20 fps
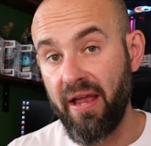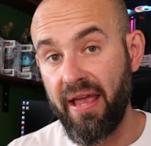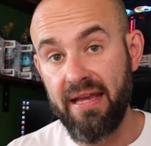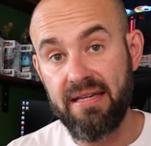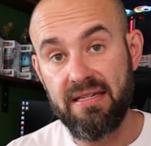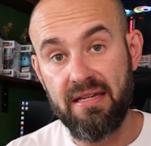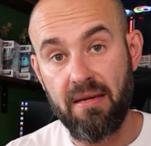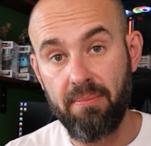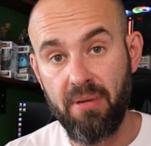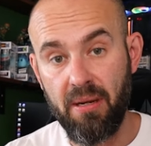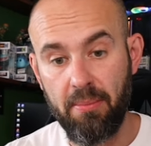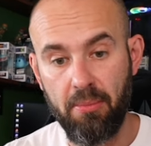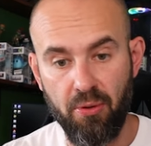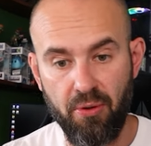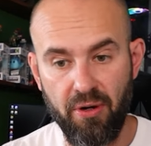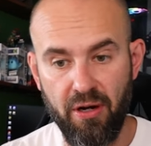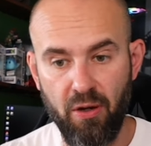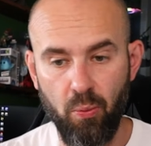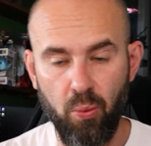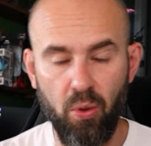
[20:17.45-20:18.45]
A done by
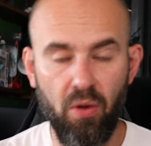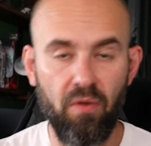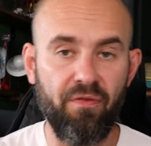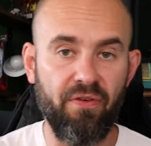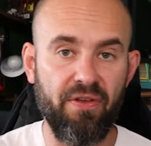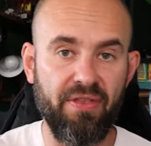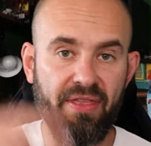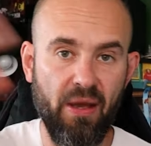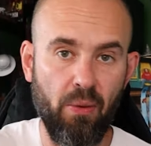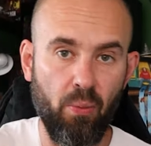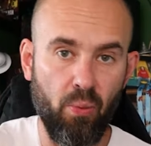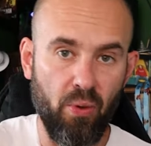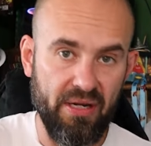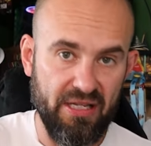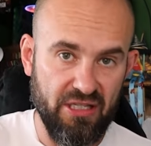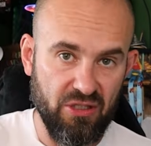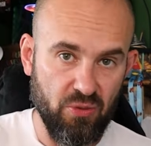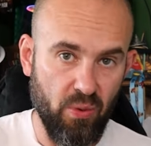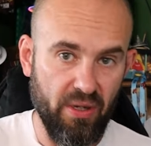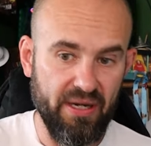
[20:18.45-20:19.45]
Maria Wolf and that 1
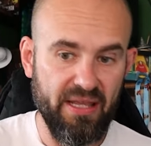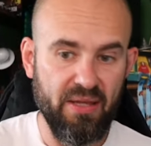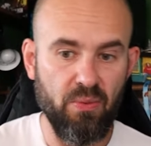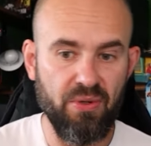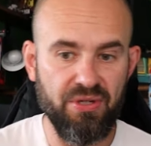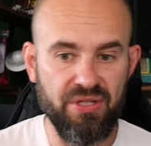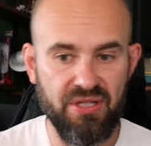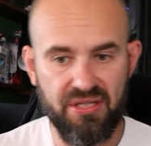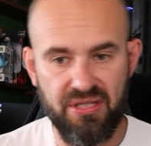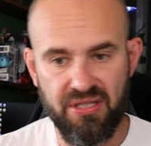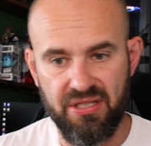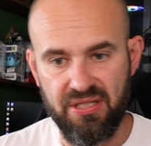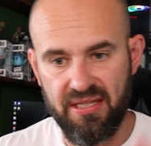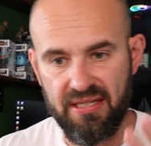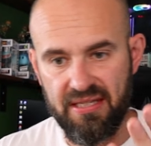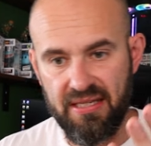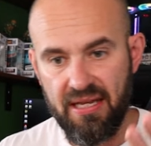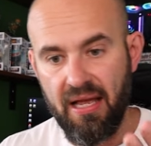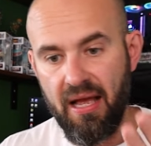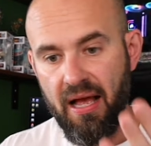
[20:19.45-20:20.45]
in 20, which is just
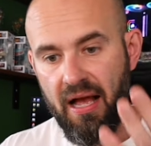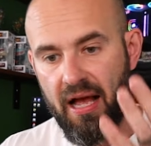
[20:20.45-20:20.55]
a